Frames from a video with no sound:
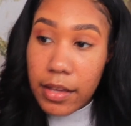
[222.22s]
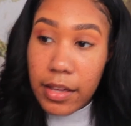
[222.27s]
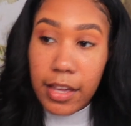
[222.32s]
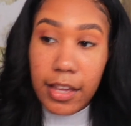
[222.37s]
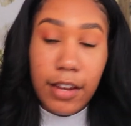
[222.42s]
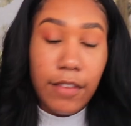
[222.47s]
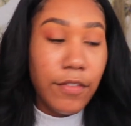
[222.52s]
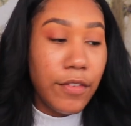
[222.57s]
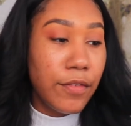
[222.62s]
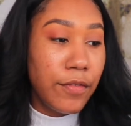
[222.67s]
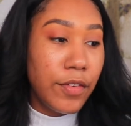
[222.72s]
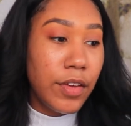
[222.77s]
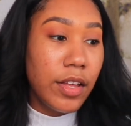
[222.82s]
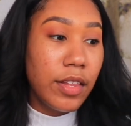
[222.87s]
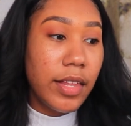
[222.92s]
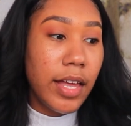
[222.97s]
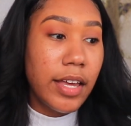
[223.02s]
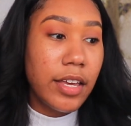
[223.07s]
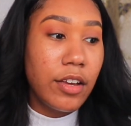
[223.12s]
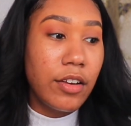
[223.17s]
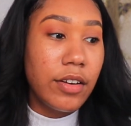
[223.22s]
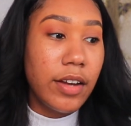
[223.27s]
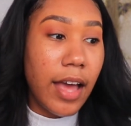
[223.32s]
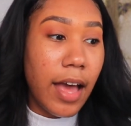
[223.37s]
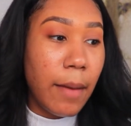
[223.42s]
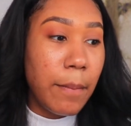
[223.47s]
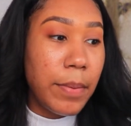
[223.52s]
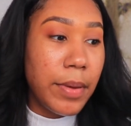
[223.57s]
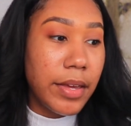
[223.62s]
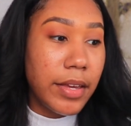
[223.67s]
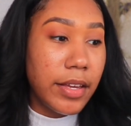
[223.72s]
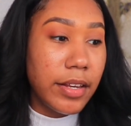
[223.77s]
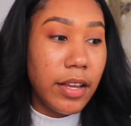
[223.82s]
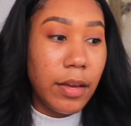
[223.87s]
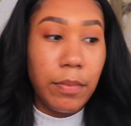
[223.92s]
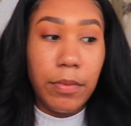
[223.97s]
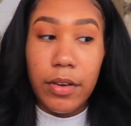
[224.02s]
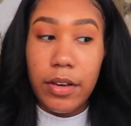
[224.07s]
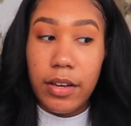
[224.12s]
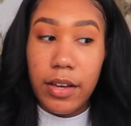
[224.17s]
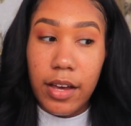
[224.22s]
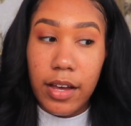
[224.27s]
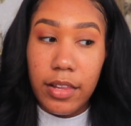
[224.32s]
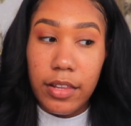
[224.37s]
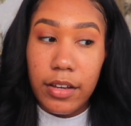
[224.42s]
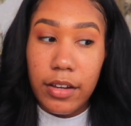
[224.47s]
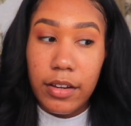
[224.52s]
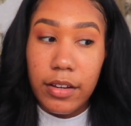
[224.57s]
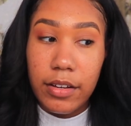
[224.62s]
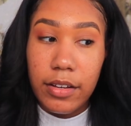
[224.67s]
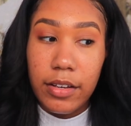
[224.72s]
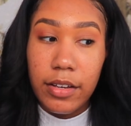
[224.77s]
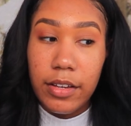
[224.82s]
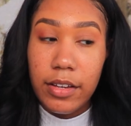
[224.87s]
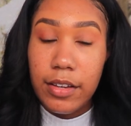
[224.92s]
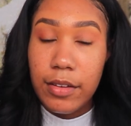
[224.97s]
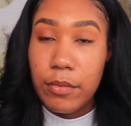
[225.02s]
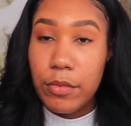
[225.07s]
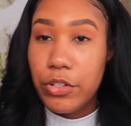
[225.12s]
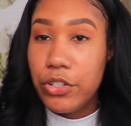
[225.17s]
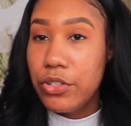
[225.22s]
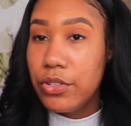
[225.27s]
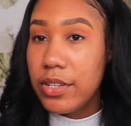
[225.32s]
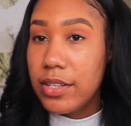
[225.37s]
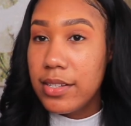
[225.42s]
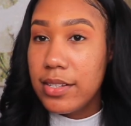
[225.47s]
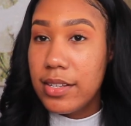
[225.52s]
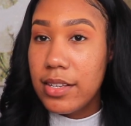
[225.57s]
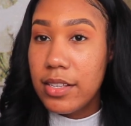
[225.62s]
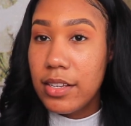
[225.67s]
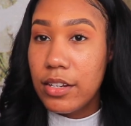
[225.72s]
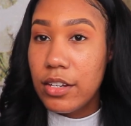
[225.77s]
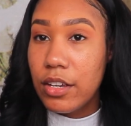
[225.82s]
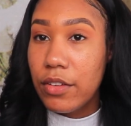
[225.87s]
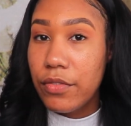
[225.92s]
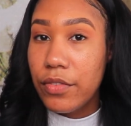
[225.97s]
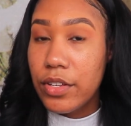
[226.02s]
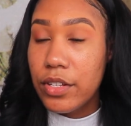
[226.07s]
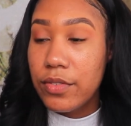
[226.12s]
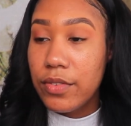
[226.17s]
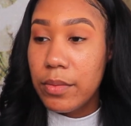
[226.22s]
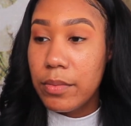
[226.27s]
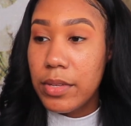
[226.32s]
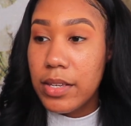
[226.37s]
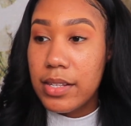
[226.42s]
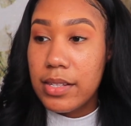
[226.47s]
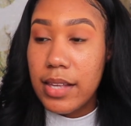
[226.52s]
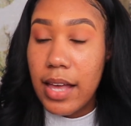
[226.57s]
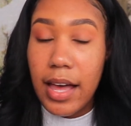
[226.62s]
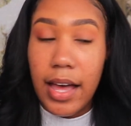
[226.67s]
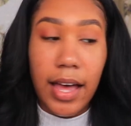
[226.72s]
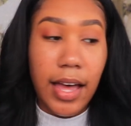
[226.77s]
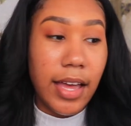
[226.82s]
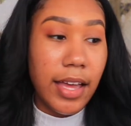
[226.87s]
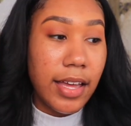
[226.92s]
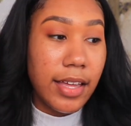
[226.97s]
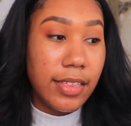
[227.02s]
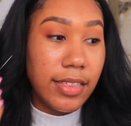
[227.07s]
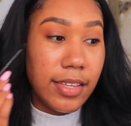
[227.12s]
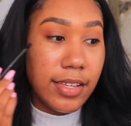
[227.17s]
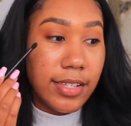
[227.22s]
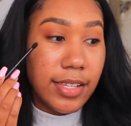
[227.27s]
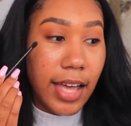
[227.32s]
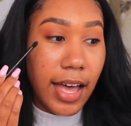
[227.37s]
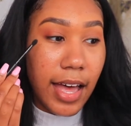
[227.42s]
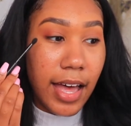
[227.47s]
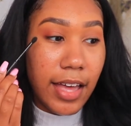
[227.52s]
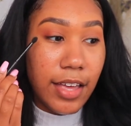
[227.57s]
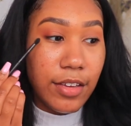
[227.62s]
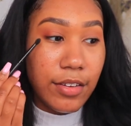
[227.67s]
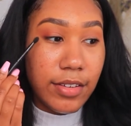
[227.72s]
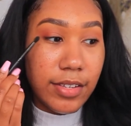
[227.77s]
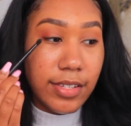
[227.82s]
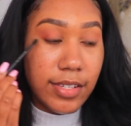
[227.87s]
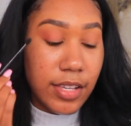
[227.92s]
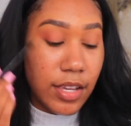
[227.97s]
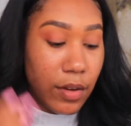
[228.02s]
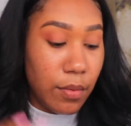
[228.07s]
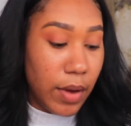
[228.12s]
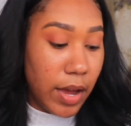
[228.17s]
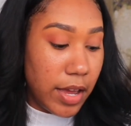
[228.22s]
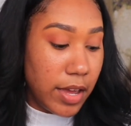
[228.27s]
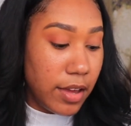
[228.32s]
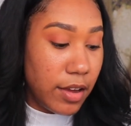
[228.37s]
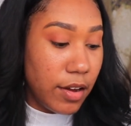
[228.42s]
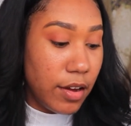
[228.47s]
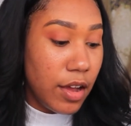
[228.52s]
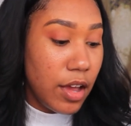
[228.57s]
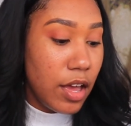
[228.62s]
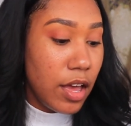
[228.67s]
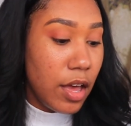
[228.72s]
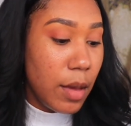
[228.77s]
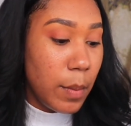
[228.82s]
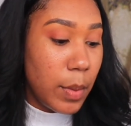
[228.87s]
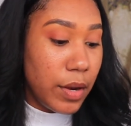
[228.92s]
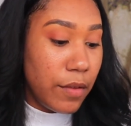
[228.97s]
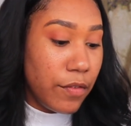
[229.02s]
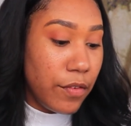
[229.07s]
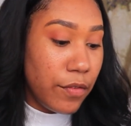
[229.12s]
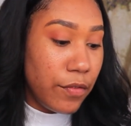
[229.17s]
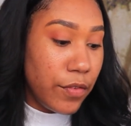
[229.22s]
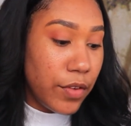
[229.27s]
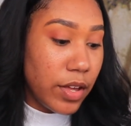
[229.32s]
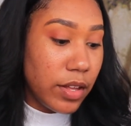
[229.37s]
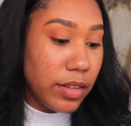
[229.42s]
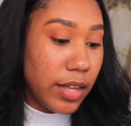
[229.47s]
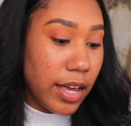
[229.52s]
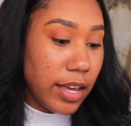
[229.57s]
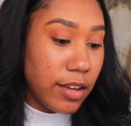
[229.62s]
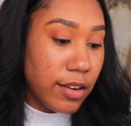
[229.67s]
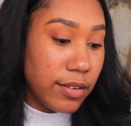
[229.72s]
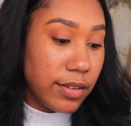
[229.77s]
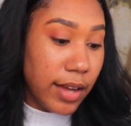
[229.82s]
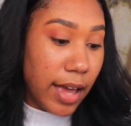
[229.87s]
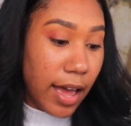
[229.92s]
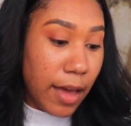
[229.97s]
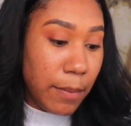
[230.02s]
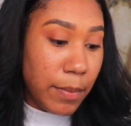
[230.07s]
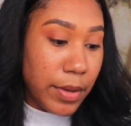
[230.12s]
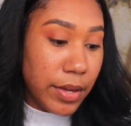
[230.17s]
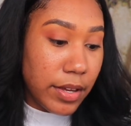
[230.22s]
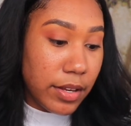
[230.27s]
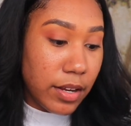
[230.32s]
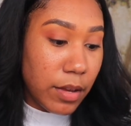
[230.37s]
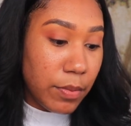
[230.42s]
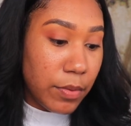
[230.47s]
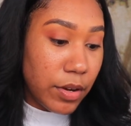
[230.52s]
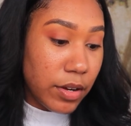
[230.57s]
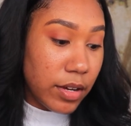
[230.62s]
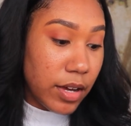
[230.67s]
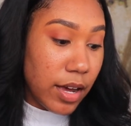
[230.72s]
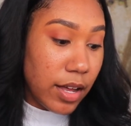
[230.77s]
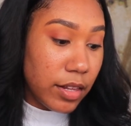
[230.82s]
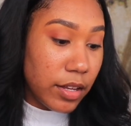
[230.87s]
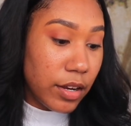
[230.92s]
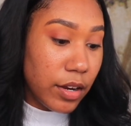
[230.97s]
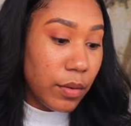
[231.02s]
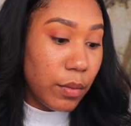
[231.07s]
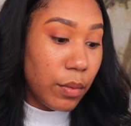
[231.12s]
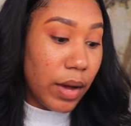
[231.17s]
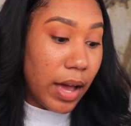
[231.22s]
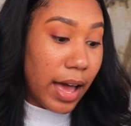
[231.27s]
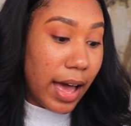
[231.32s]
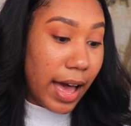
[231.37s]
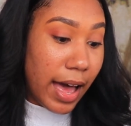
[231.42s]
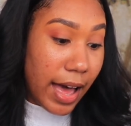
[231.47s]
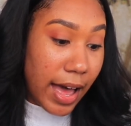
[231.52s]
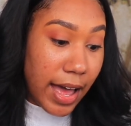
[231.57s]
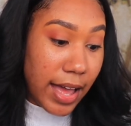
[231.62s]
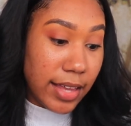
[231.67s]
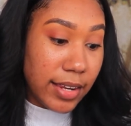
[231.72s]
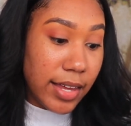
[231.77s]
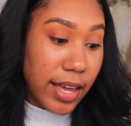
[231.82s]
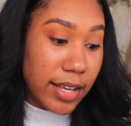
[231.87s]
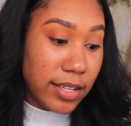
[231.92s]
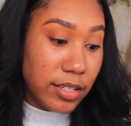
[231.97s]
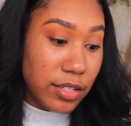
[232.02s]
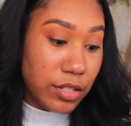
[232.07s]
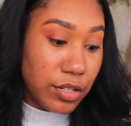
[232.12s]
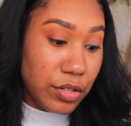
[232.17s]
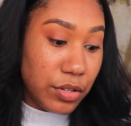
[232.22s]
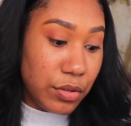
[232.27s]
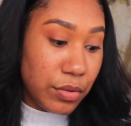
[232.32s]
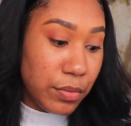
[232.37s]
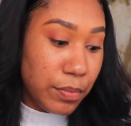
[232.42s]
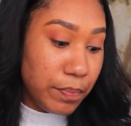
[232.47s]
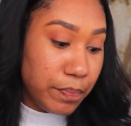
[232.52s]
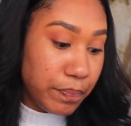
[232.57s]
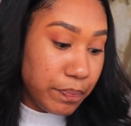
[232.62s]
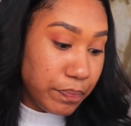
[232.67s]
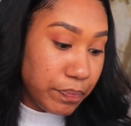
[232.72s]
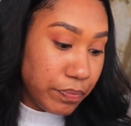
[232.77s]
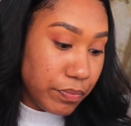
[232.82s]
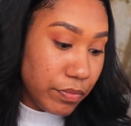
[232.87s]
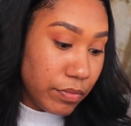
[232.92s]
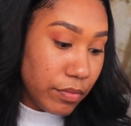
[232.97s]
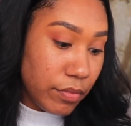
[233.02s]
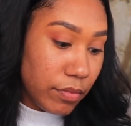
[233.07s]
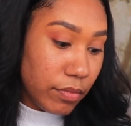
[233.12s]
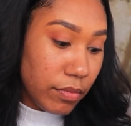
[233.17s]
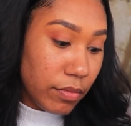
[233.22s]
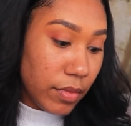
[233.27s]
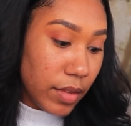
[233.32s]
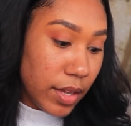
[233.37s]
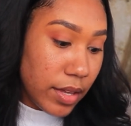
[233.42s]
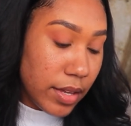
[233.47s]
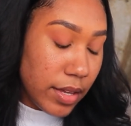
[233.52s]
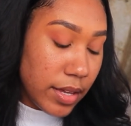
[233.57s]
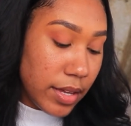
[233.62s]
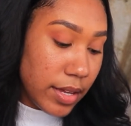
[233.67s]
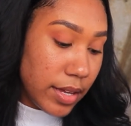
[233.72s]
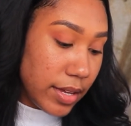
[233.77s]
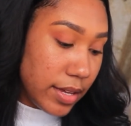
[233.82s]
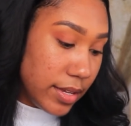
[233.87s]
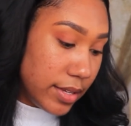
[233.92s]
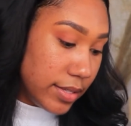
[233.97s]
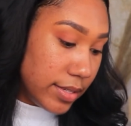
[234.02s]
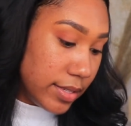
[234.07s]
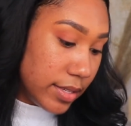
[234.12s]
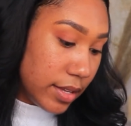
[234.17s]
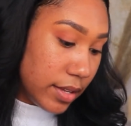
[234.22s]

And if you feel like you're not picking up your color, which you can see the difference from this eye and this eye, you can see it right here. But if you feel like you're not picking up your color, what I like to do is